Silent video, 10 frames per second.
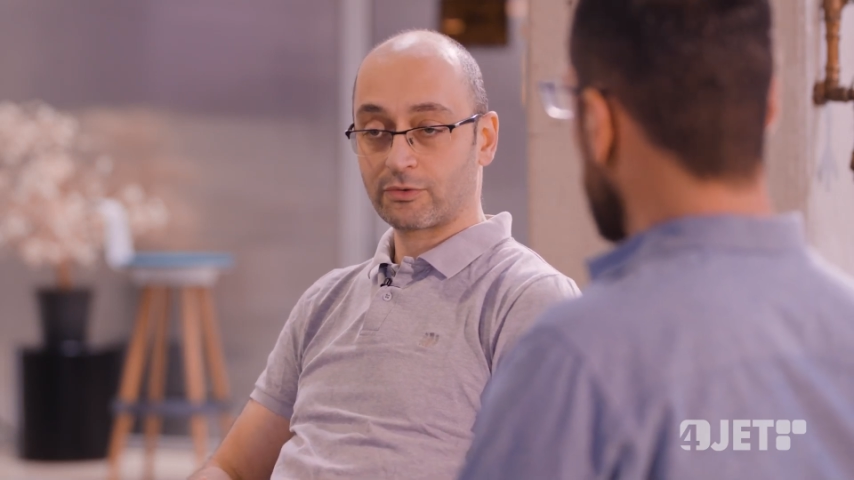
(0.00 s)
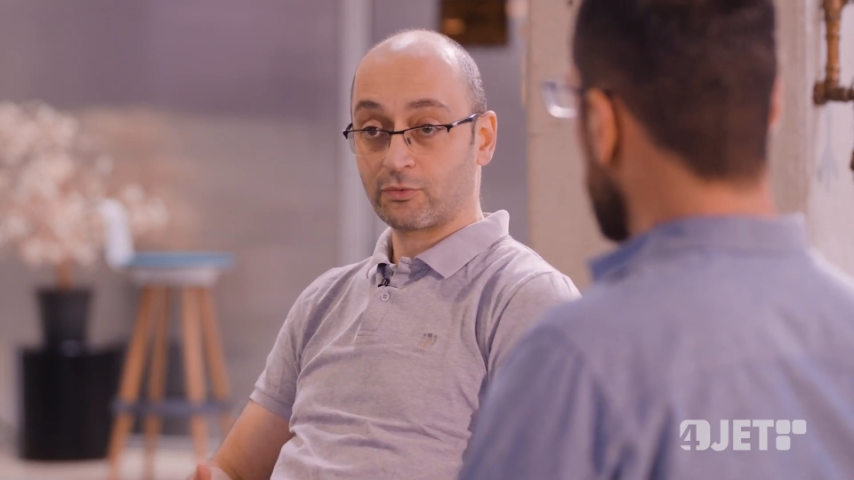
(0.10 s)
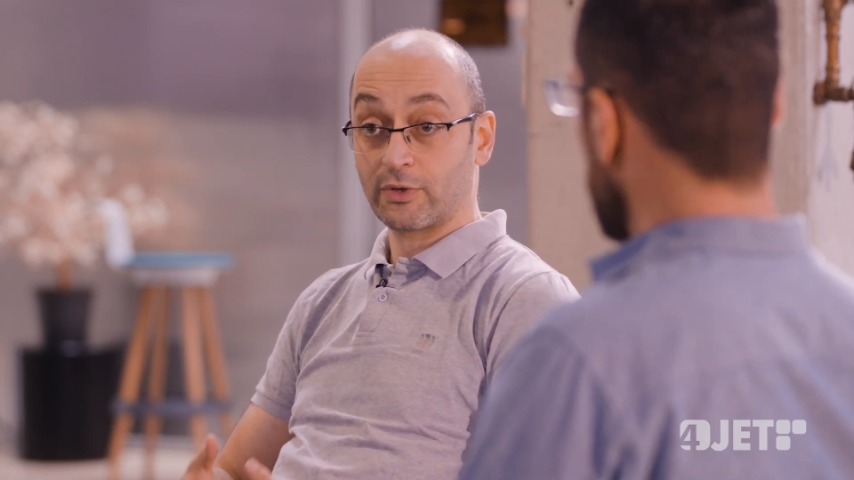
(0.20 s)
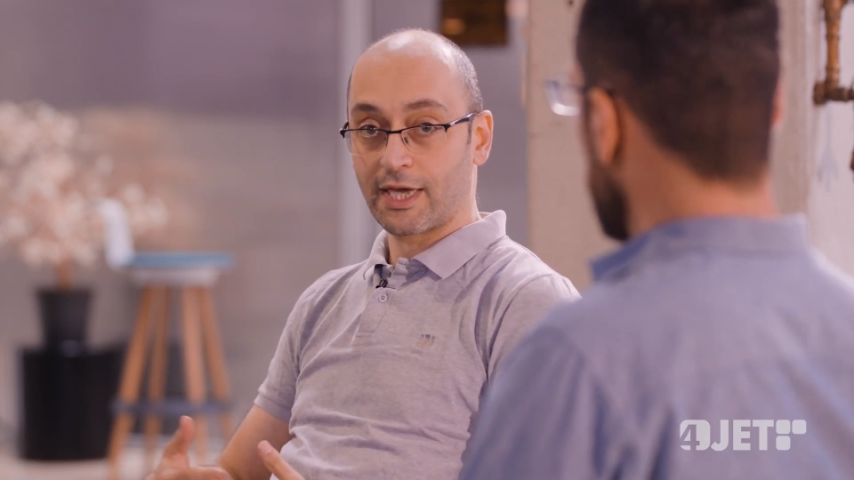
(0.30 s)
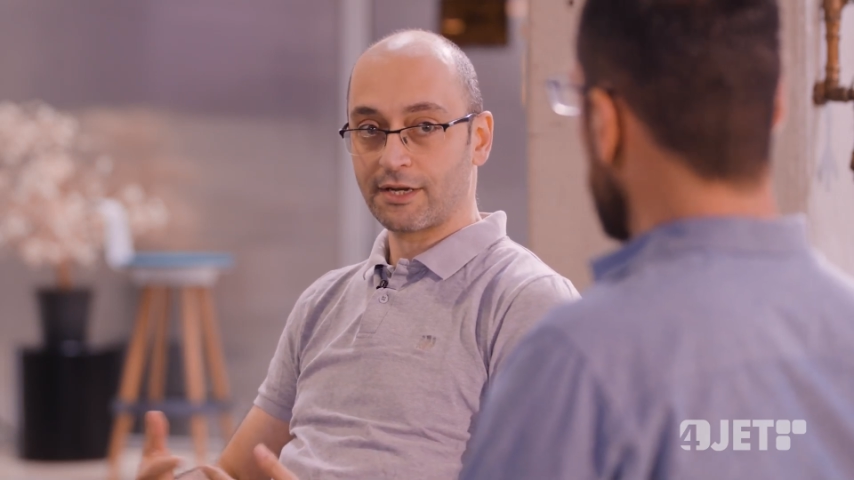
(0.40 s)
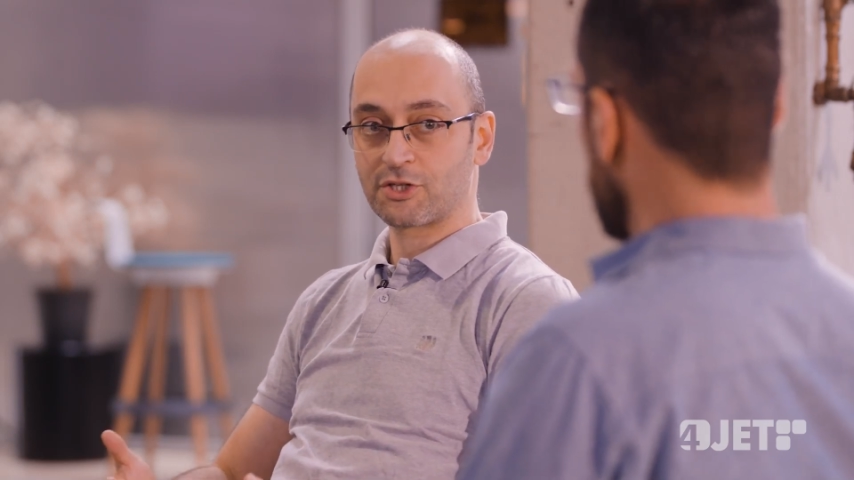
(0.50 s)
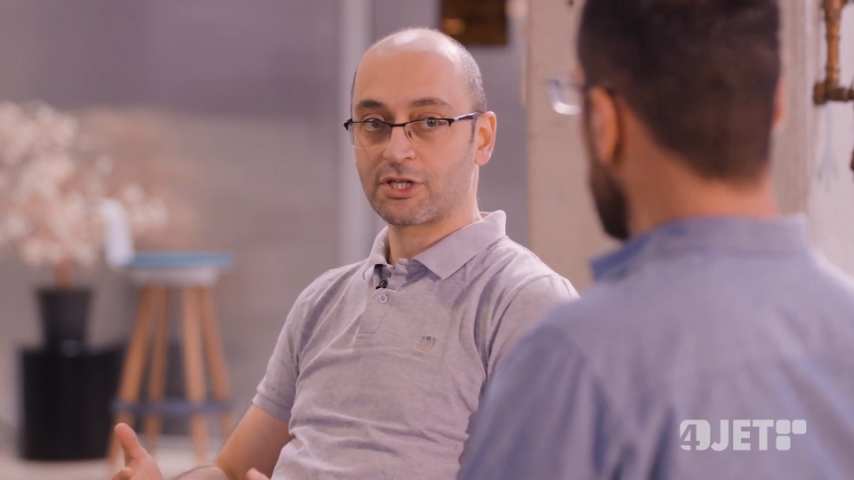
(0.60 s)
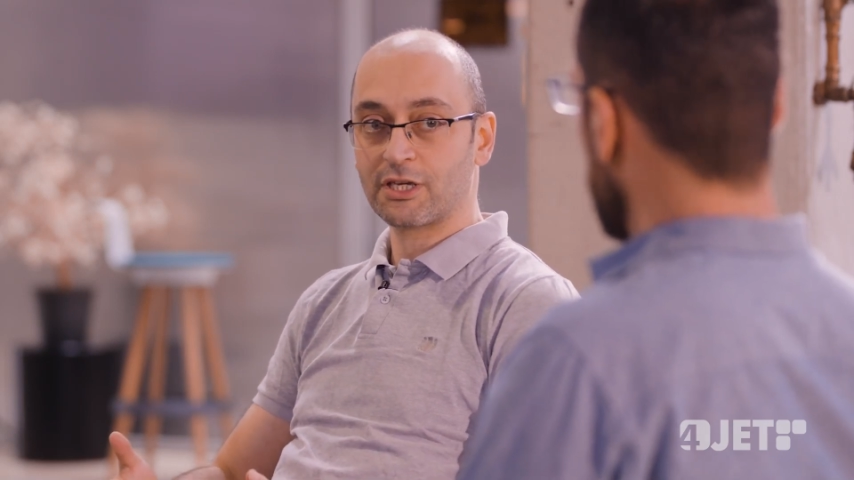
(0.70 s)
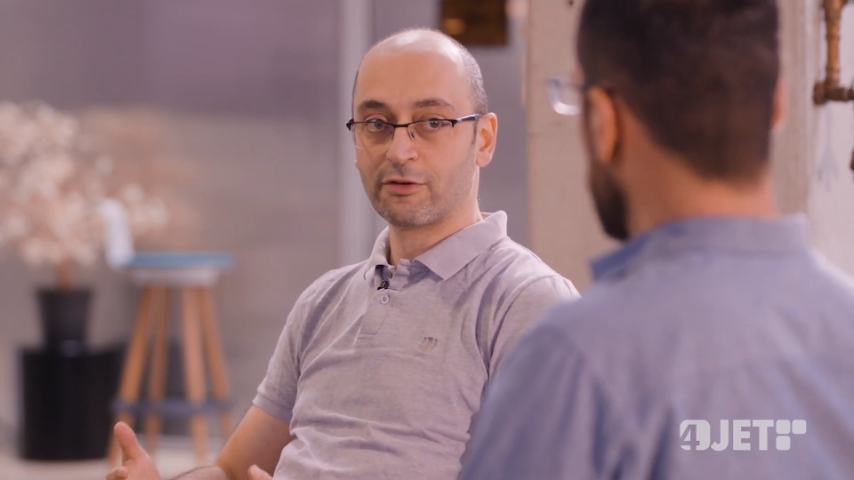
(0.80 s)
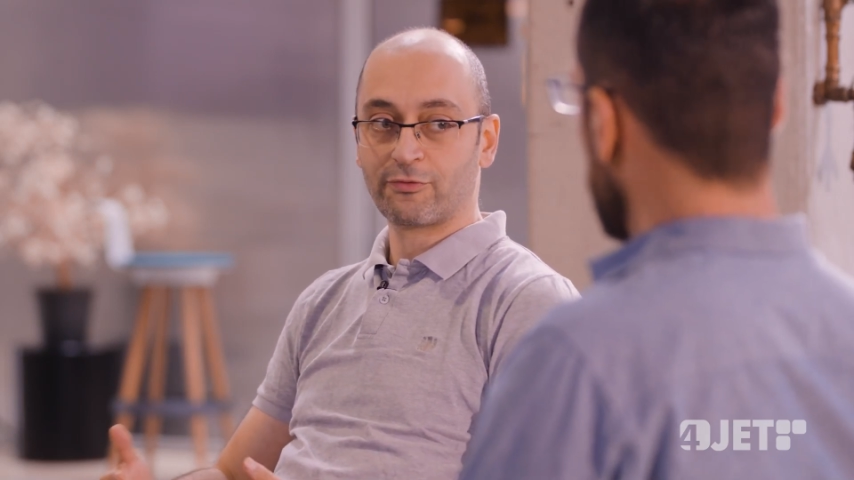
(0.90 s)
we can
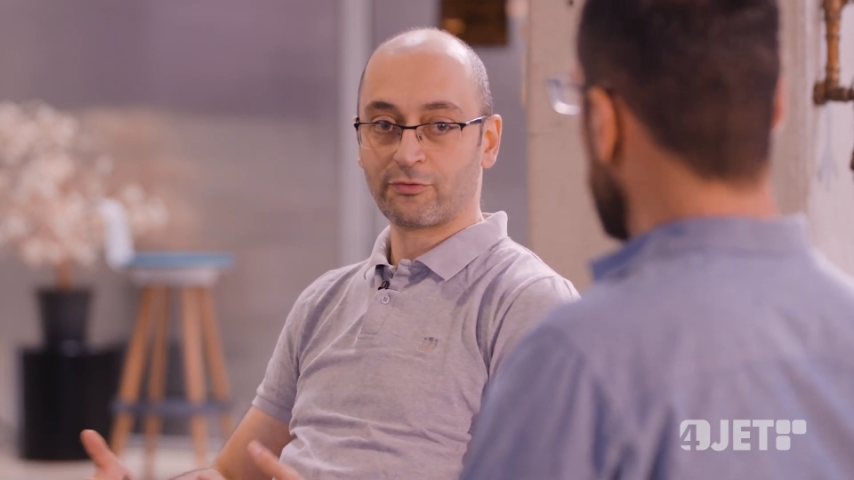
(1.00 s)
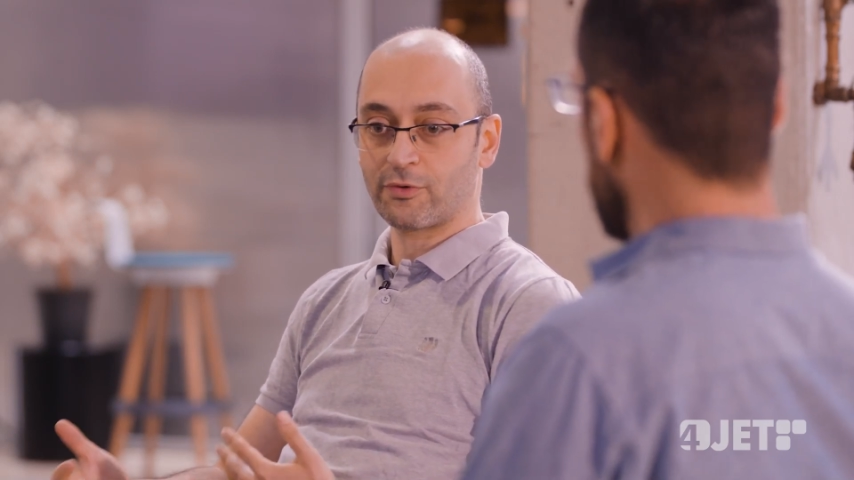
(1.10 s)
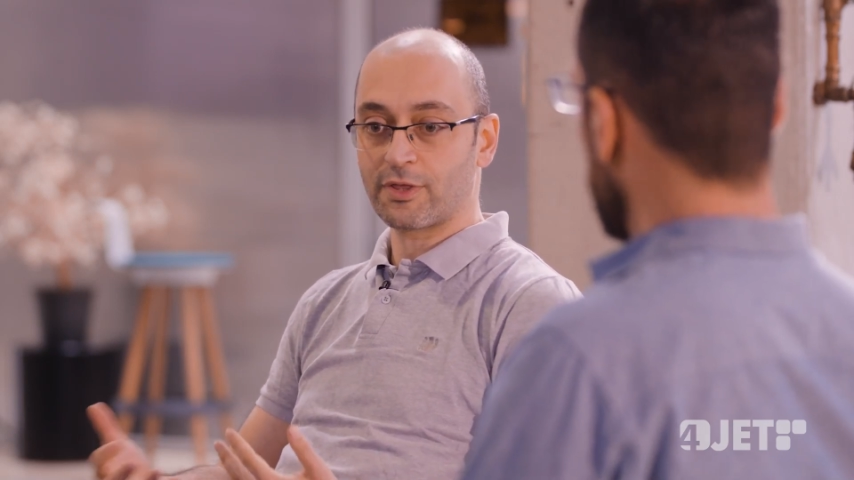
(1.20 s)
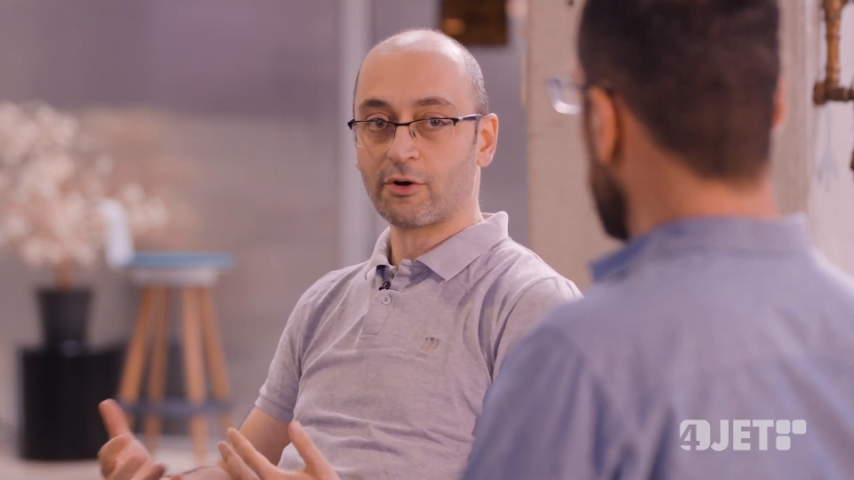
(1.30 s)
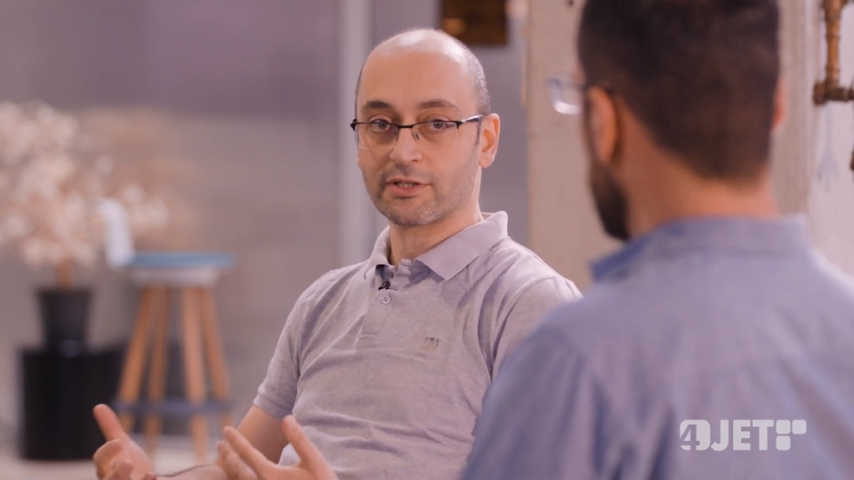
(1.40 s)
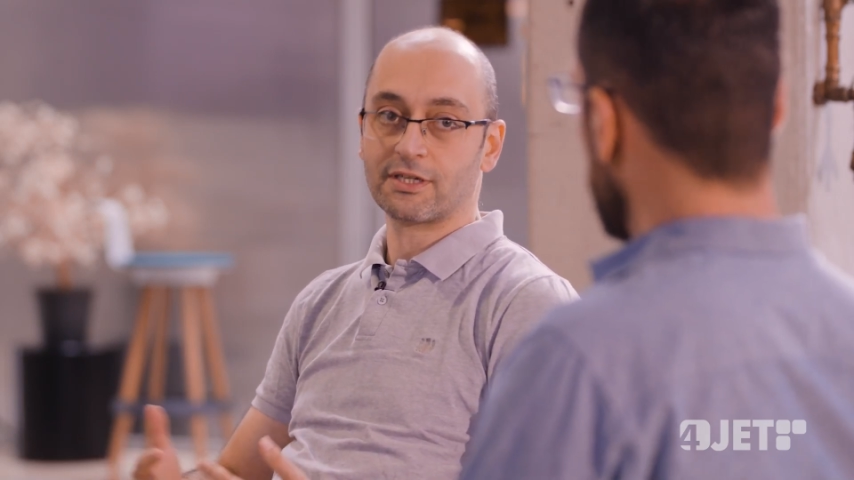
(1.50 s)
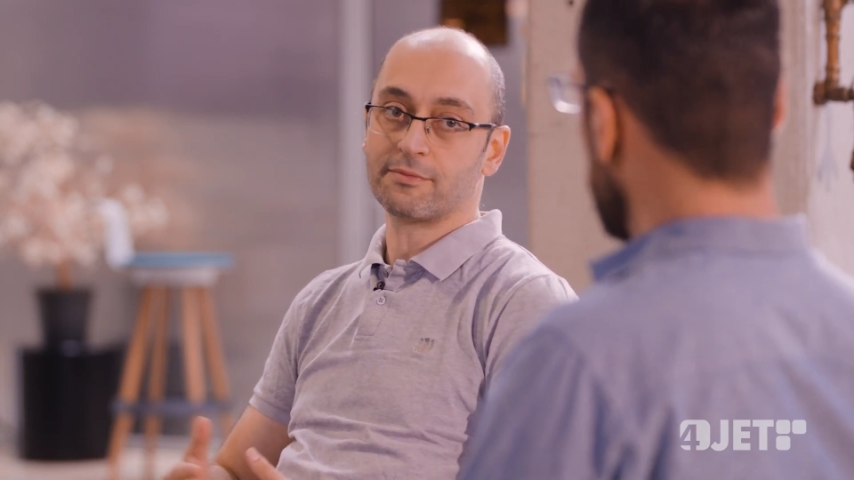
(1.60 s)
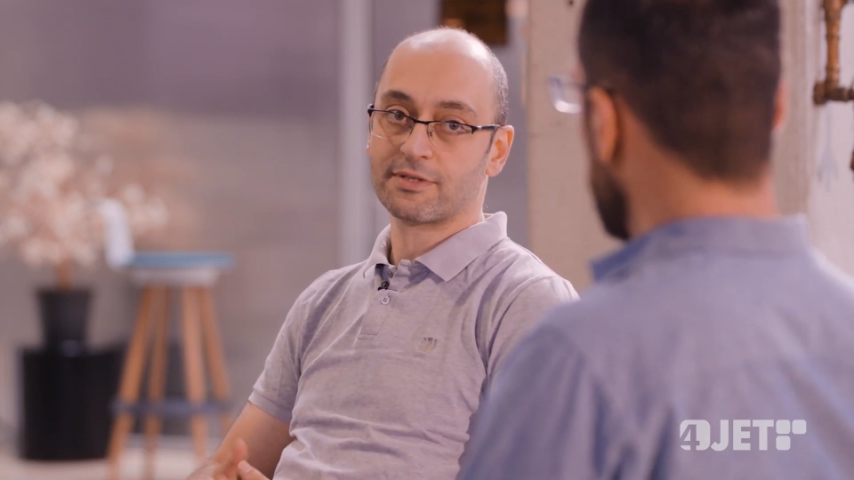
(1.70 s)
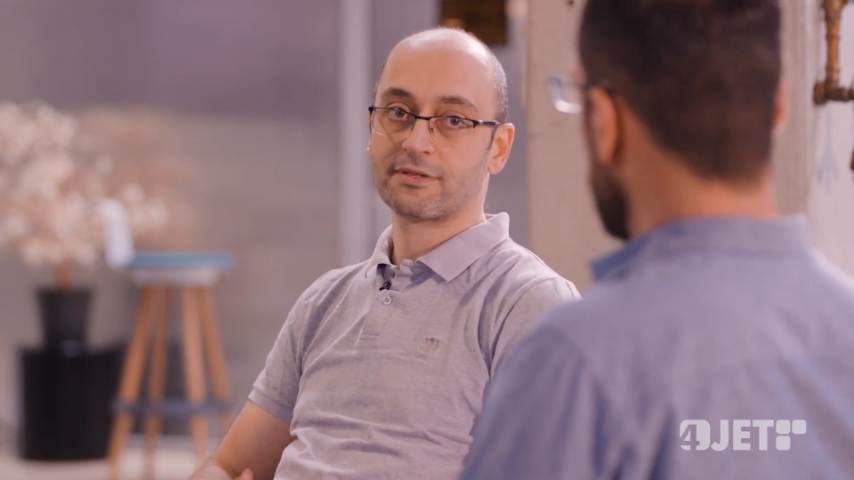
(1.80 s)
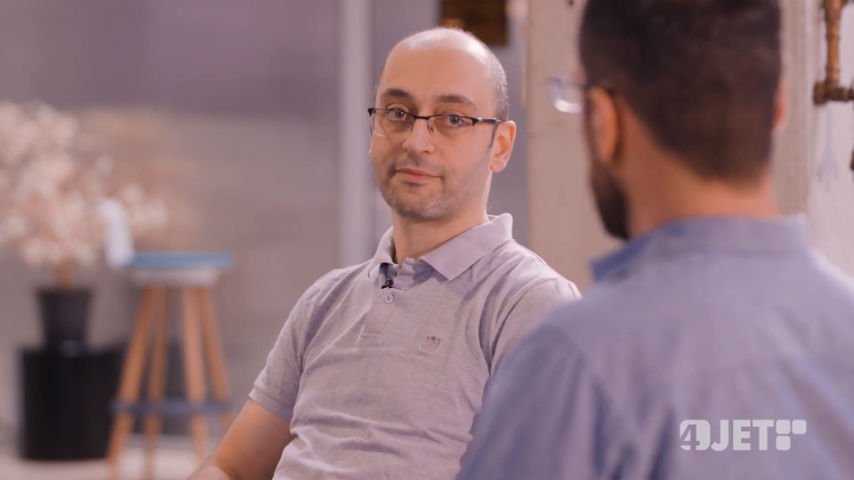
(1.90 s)
achieve with our
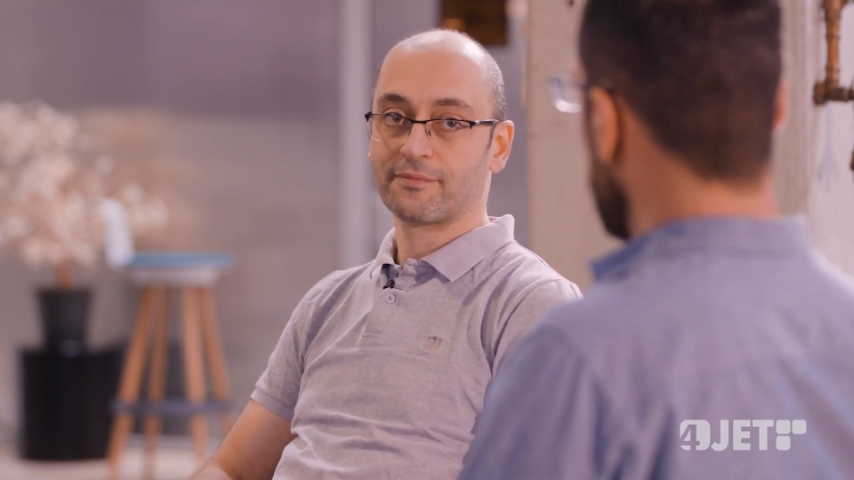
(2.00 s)
teams.